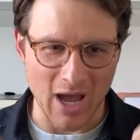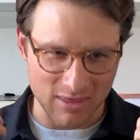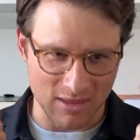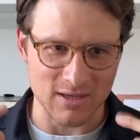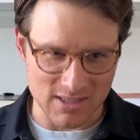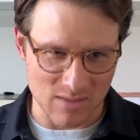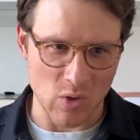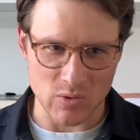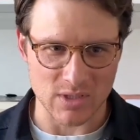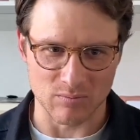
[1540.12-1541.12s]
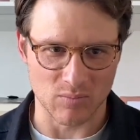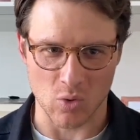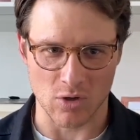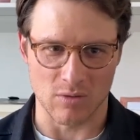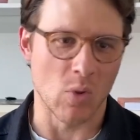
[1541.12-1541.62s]
think is the most
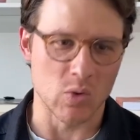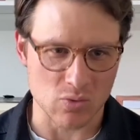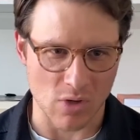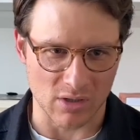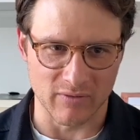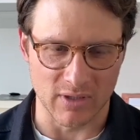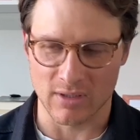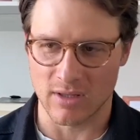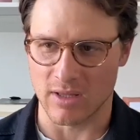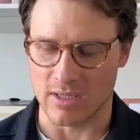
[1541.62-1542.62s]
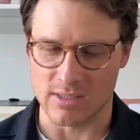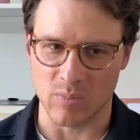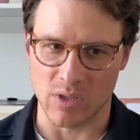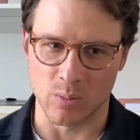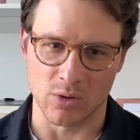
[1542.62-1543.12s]
important, most relevant things that people are